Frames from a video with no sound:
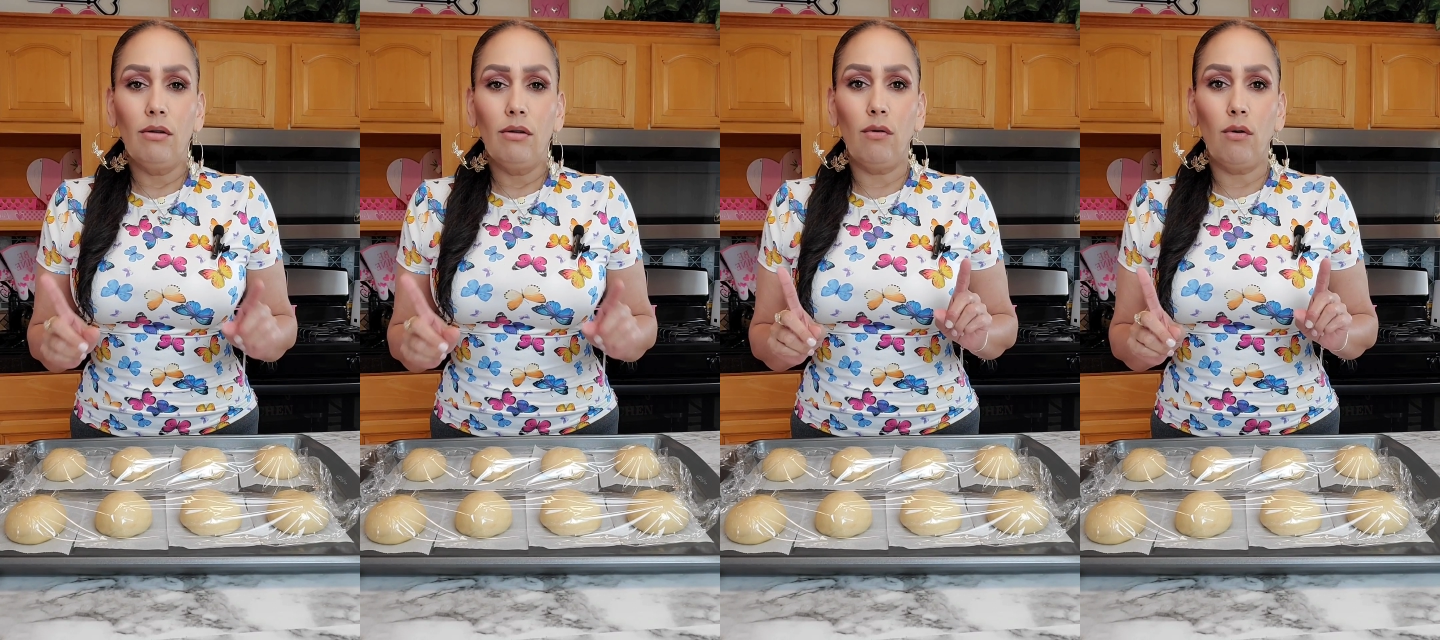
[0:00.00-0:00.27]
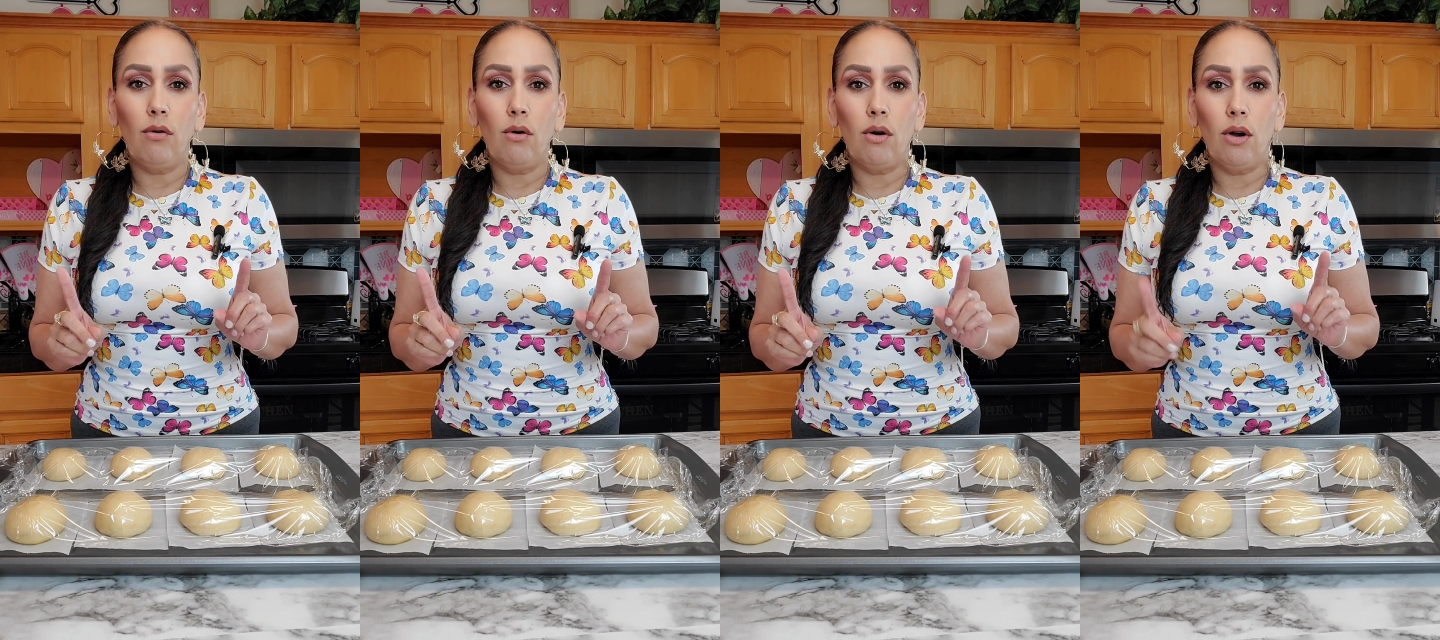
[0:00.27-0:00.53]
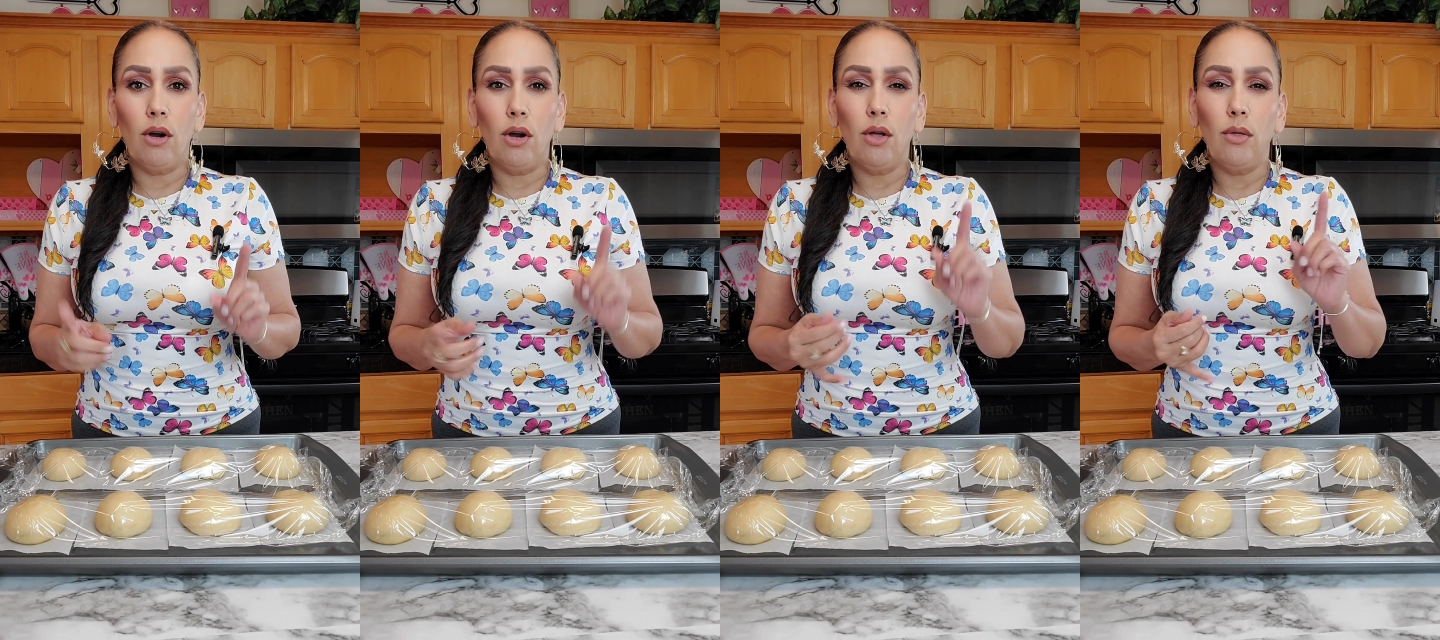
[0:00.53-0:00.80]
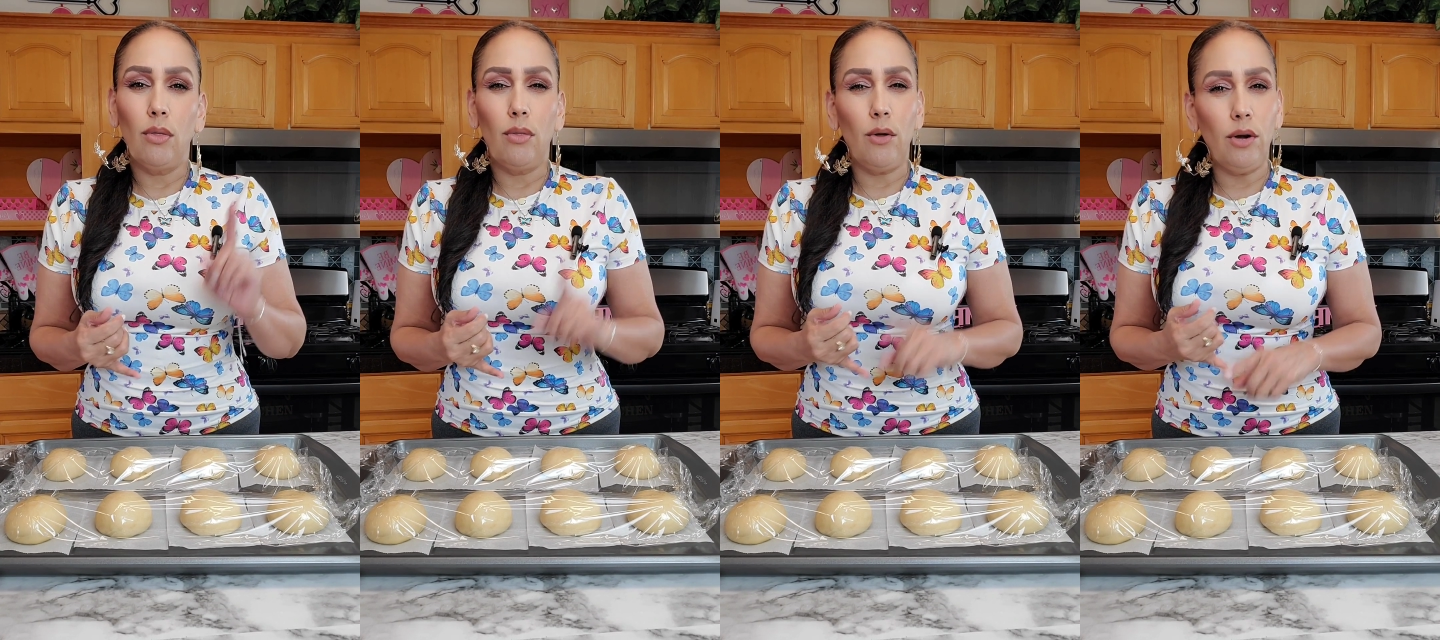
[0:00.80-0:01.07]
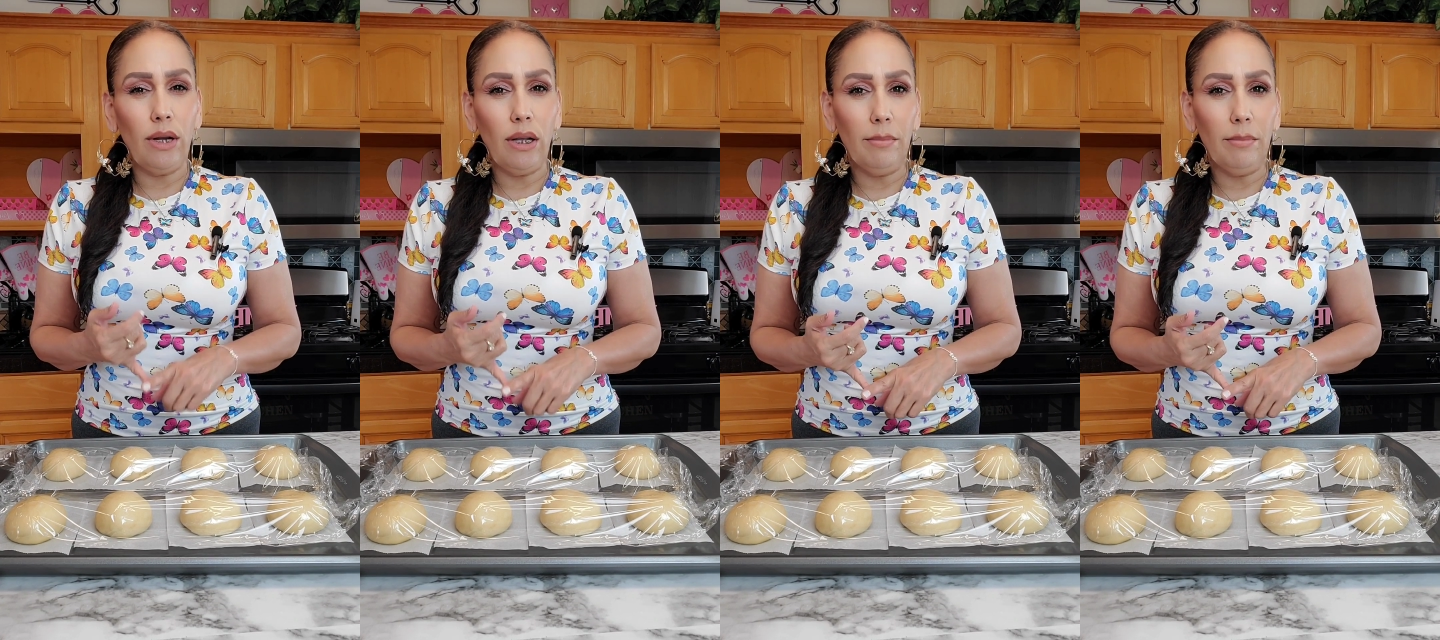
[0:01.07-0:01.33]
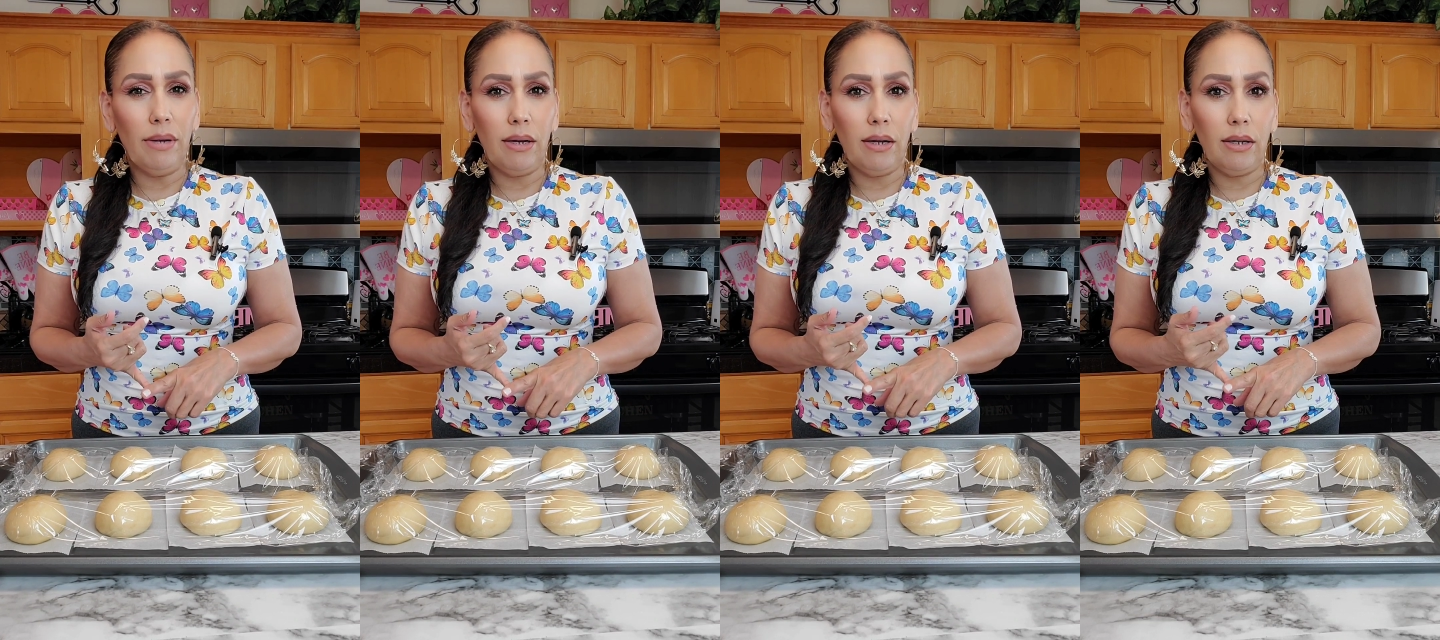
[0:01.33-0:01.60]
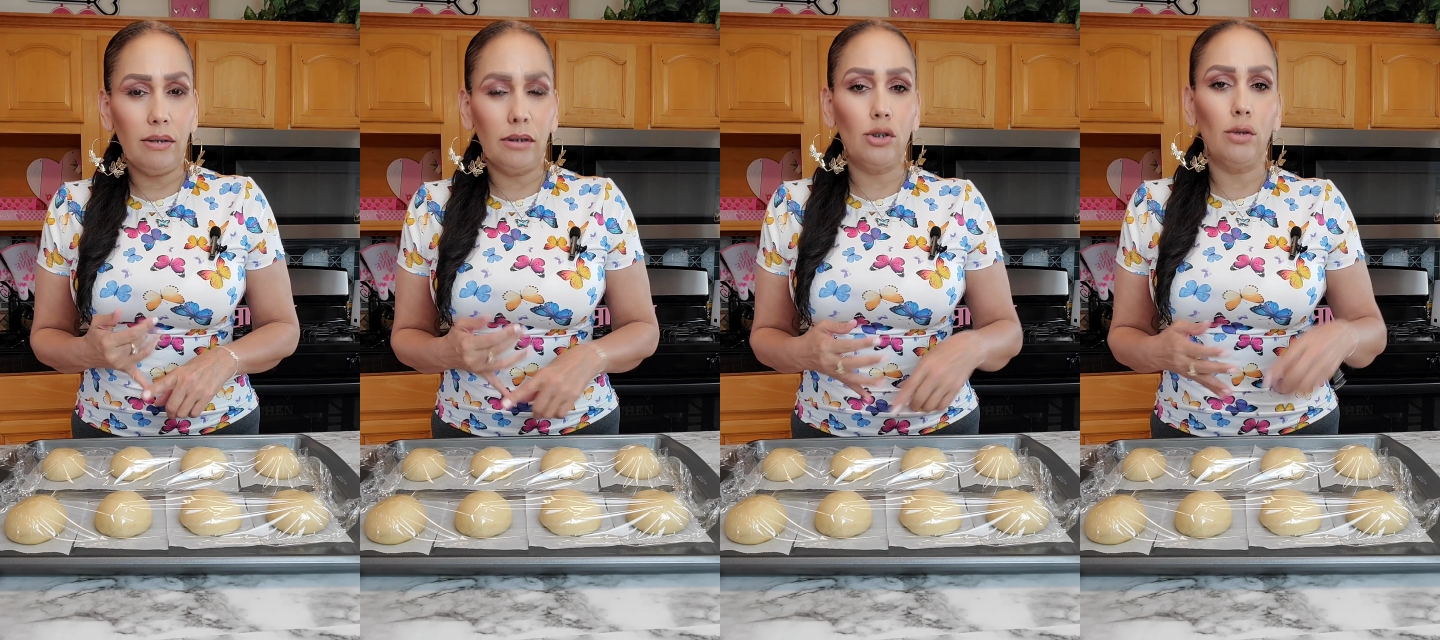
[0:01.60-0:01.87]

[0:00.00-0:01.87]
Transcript: for 30 minutes